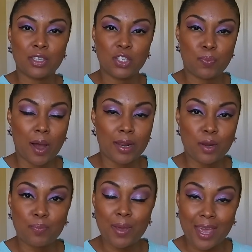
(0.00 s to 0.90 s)

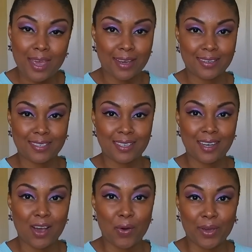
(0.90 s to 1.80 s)
spotted pigs
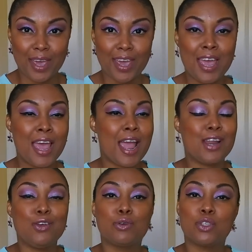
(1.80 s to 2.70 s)
okay?
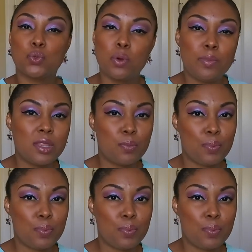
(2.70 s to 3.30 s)
And you can swim with